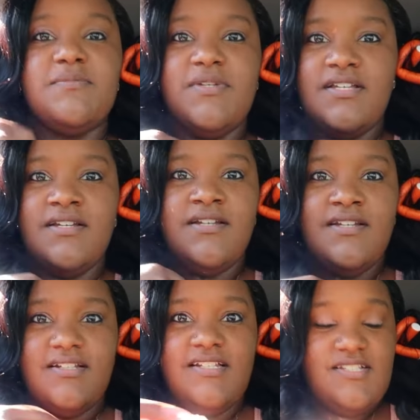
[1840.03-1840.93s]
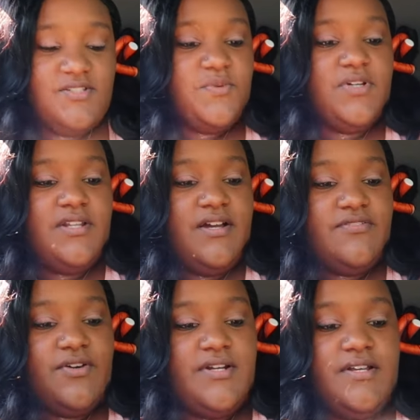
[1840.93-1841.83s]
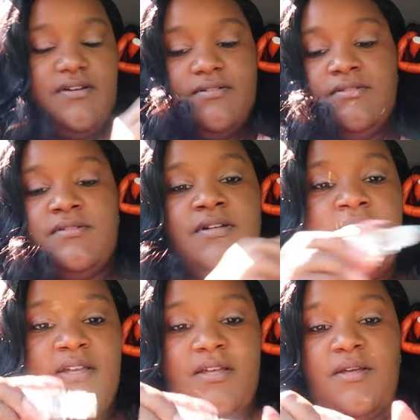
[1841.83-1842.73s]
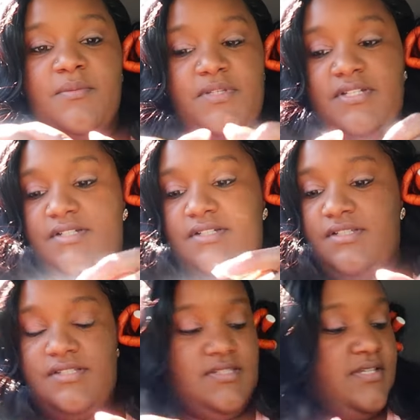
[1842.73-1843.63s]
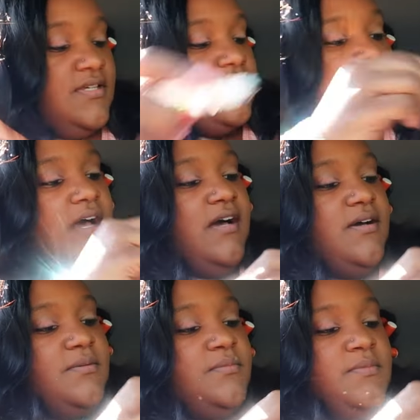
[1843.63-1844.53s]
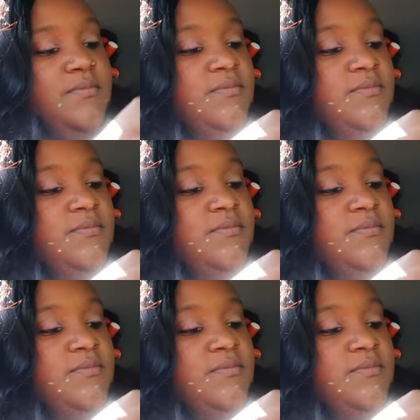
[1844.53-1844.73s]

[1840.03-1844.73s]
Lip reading: is me. This is real life right now. Because I'm